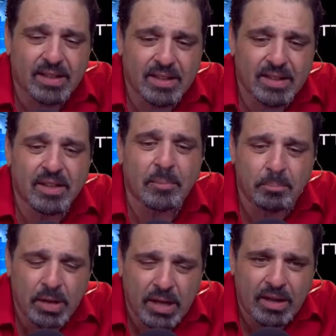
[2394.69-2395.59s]
the
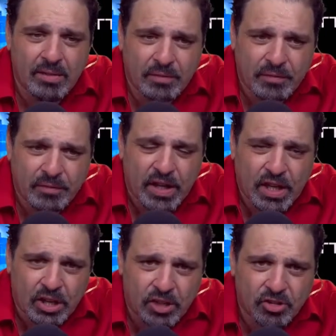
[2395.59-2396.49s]
big
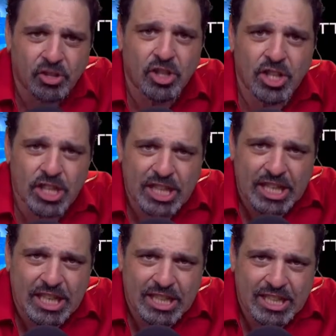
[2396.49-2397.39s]
fish
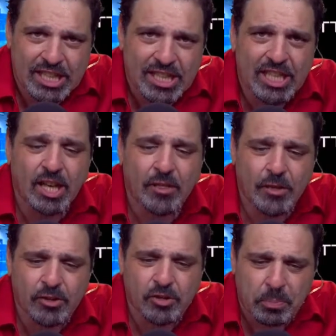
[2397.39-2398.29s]
eating
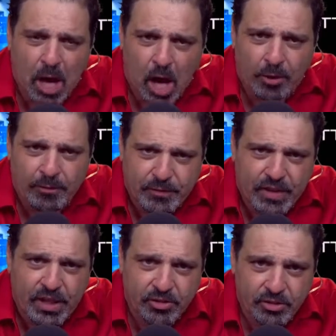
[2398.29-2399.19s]
the small
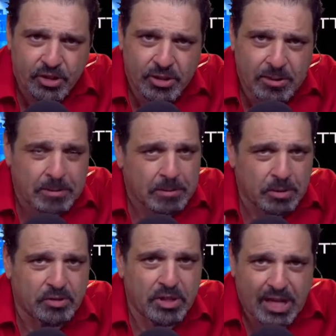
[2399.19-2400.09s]
fish.
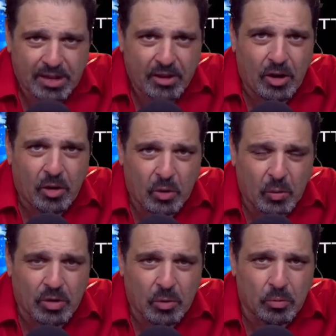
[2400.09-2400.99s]
But you got to know
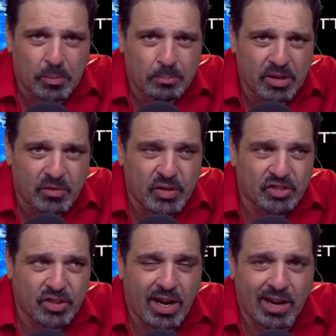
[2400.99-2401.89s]
what the real big
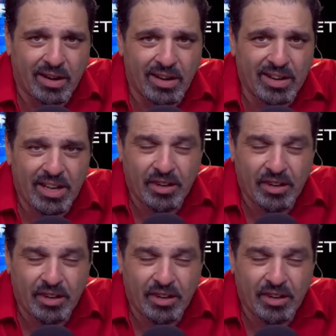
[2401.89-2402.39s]
fish are. And they're